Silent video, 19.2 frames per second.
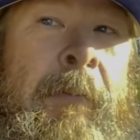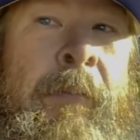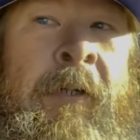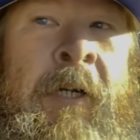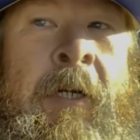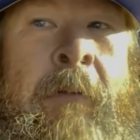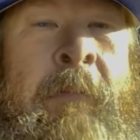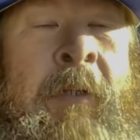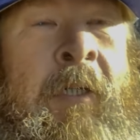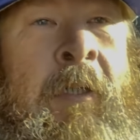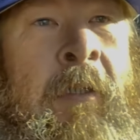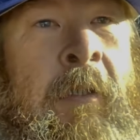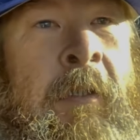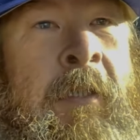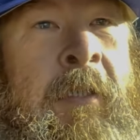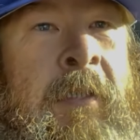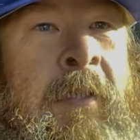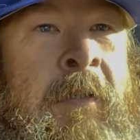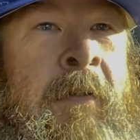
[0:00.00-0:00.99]

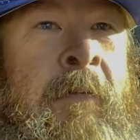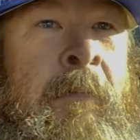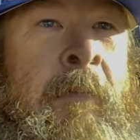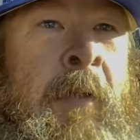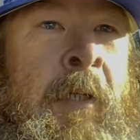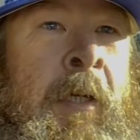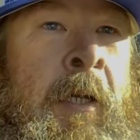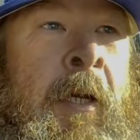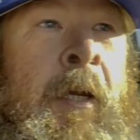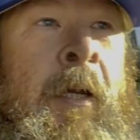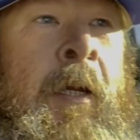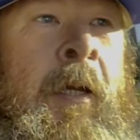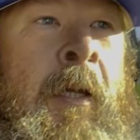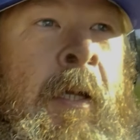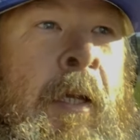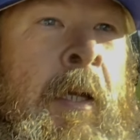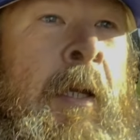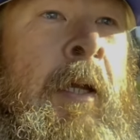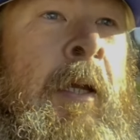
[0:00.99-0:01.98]
primarily some
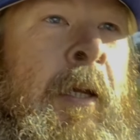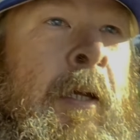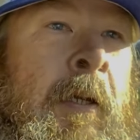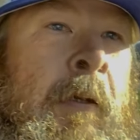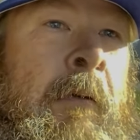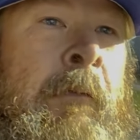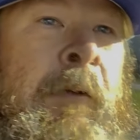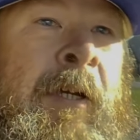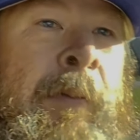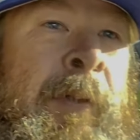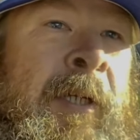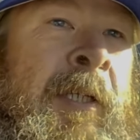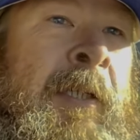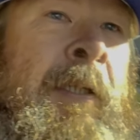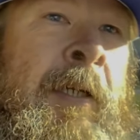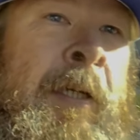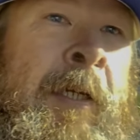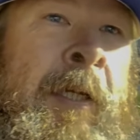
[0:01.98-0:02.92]
ribbon